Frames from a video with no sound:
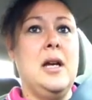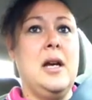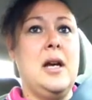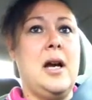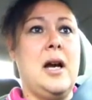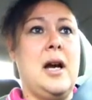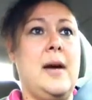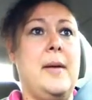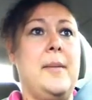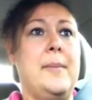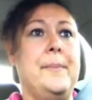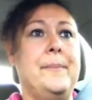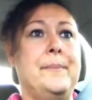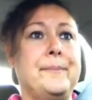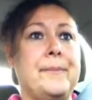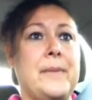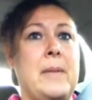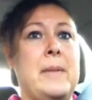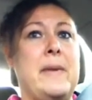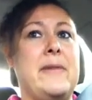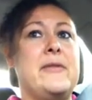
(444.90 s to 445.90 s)
I'm
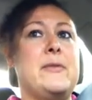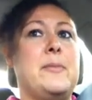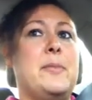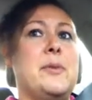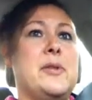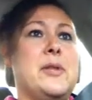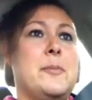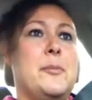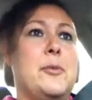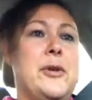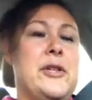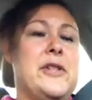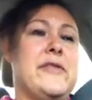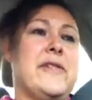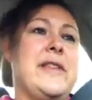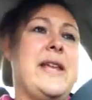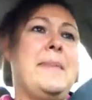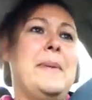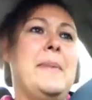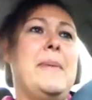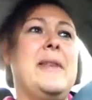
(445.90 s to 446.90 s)
going to have to put some points for
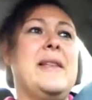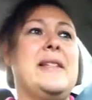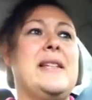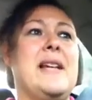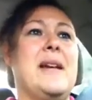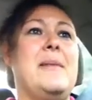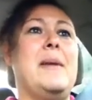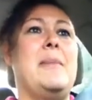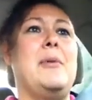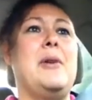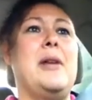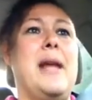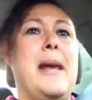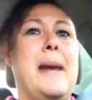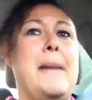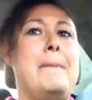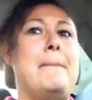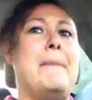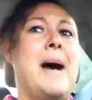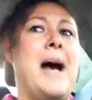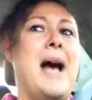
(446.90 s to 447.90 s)
that. But by the time I put it
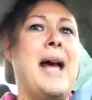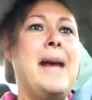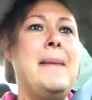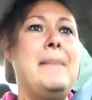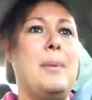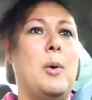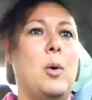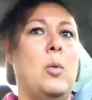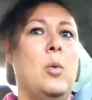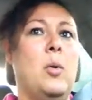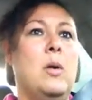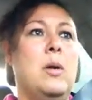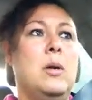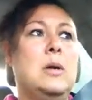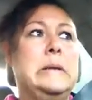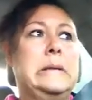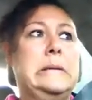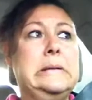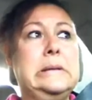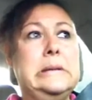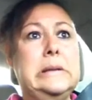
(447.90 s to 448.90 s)
in my bowl, I
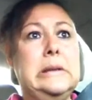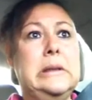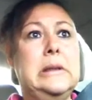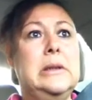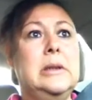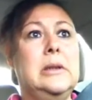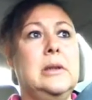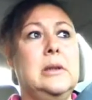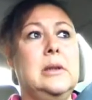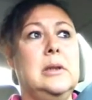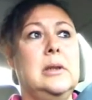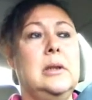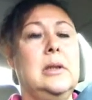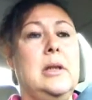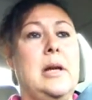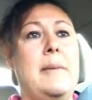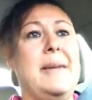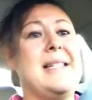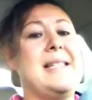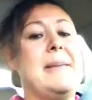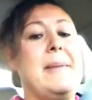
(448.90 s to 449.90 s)

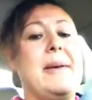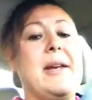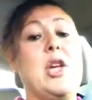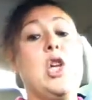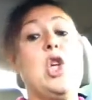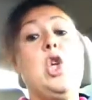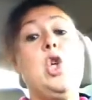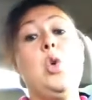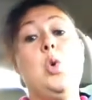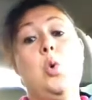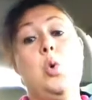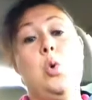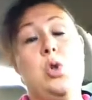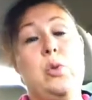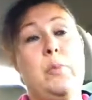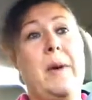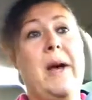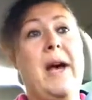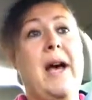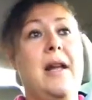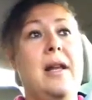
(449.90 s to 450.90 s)
mean, because I make a
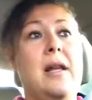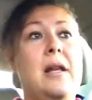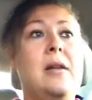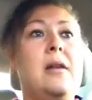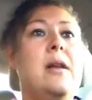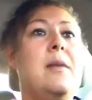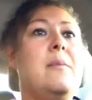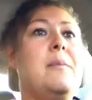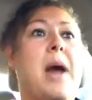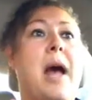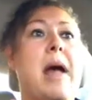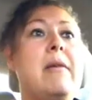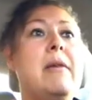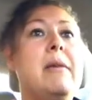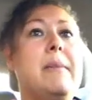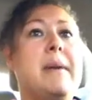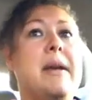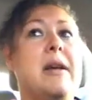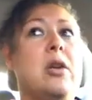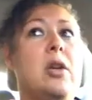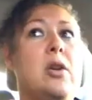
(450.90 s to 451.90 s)
huge pot, it'd probably
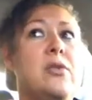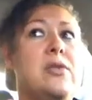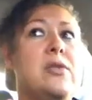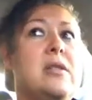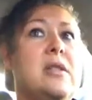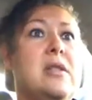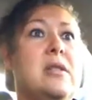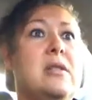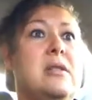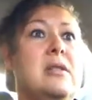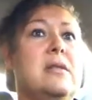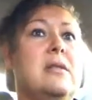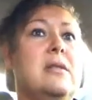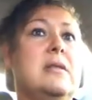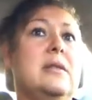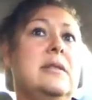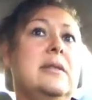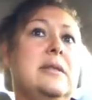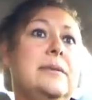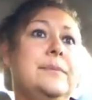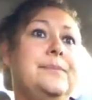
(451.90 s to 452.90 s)
be close to,
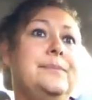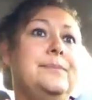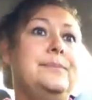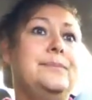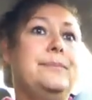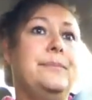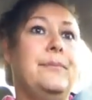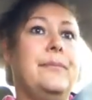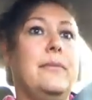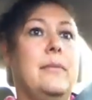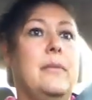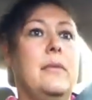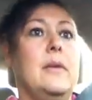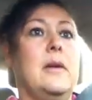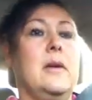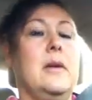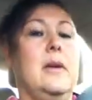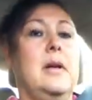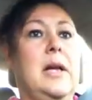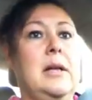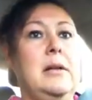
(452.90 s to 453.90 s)

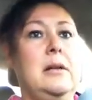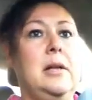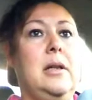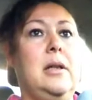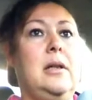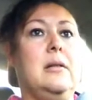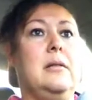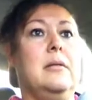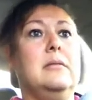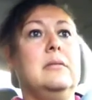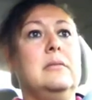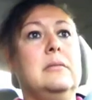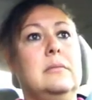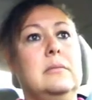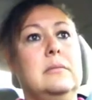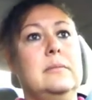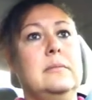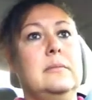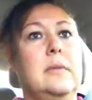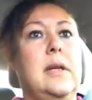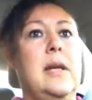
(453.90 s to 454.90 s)
I don't know.
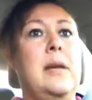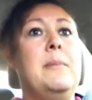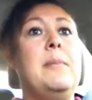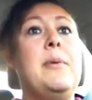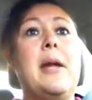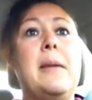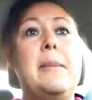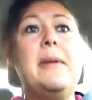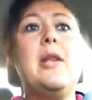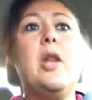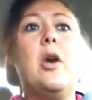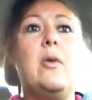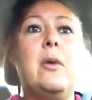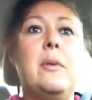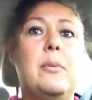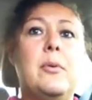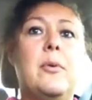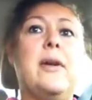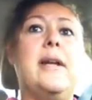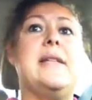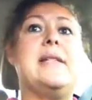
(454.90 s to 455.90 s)
It'd probably be low
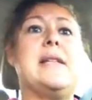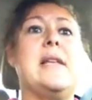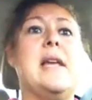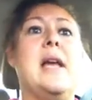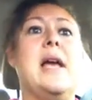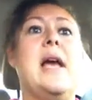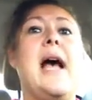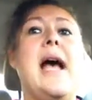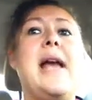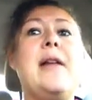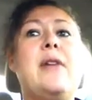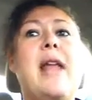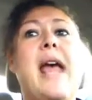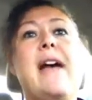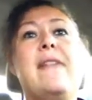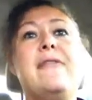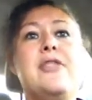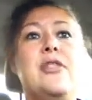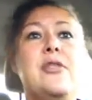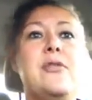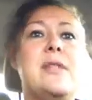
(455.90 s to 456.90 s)
in points. I don't
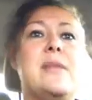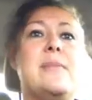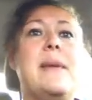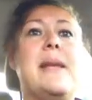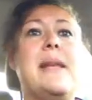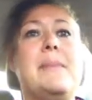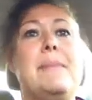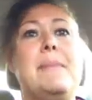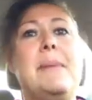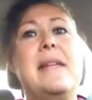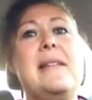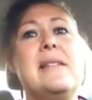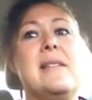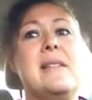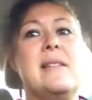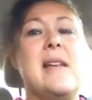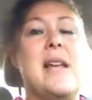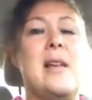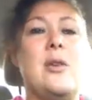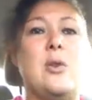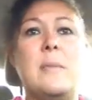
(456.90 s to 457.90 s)
have to use as many beans
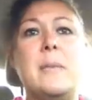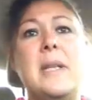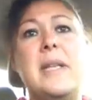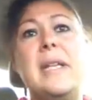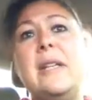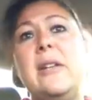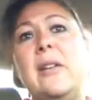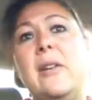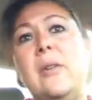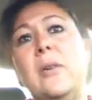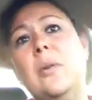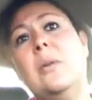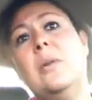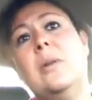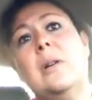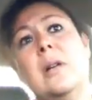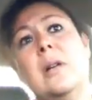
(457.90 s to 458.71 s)
as I normally do.